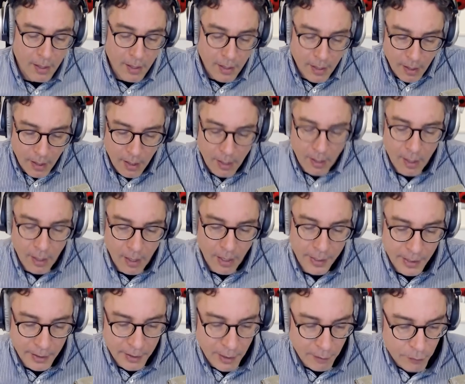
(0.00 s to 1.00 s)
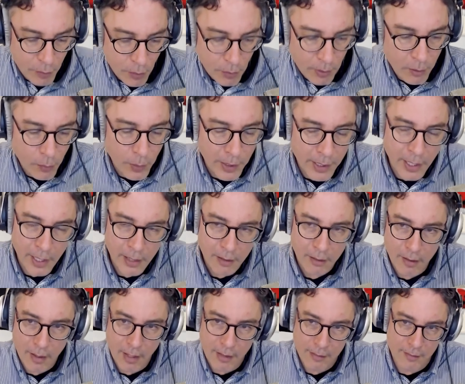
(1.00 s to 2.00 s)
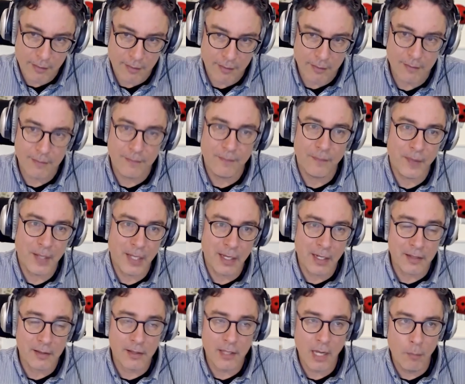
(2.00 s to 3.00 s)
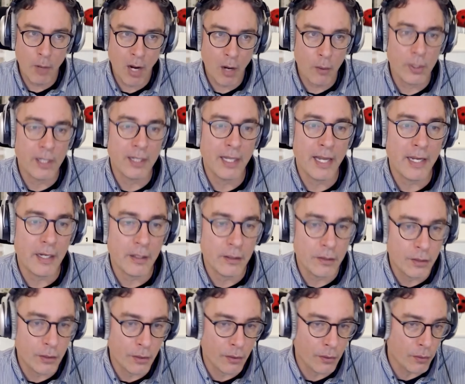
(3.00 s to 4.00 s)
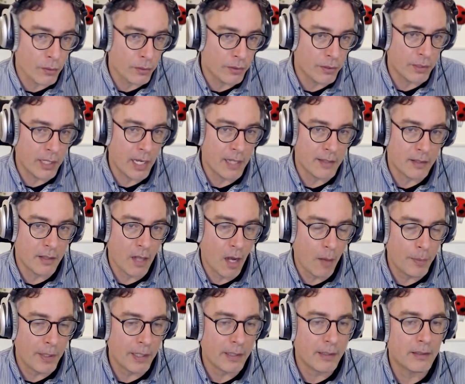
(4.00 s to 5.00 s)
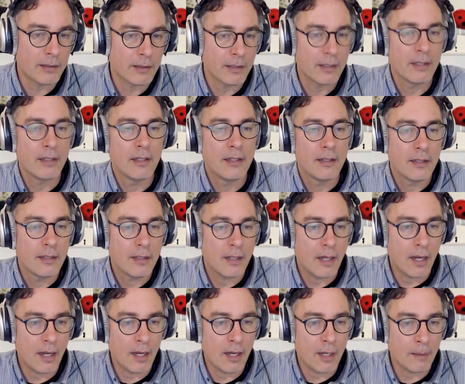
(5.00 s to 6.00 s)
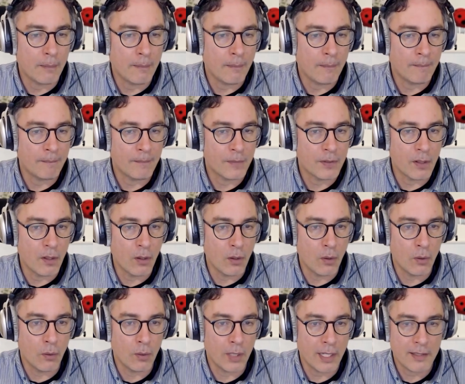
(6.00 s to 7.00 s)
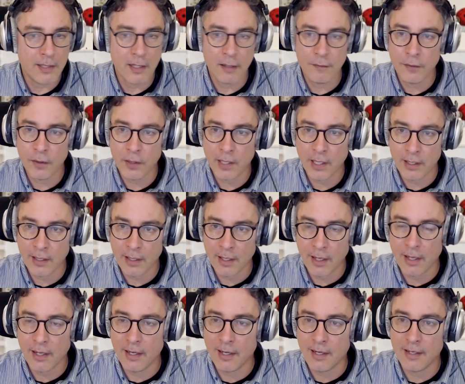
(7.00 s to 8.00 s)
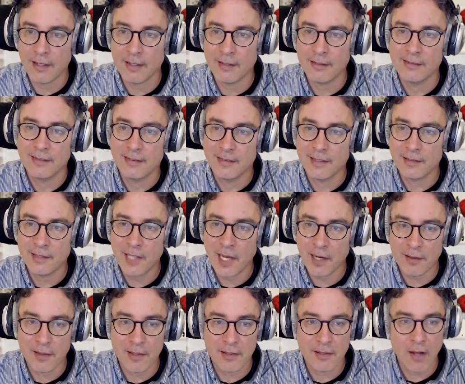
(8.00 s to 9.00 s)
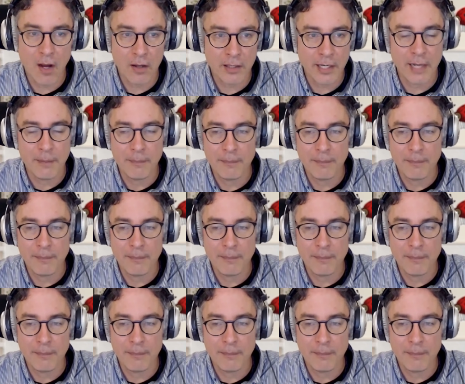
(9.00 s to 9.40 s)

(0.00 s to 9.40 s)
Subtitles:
I can give you a quick hint that it is somehow related to today's topic. So let's see if you can detect the song name.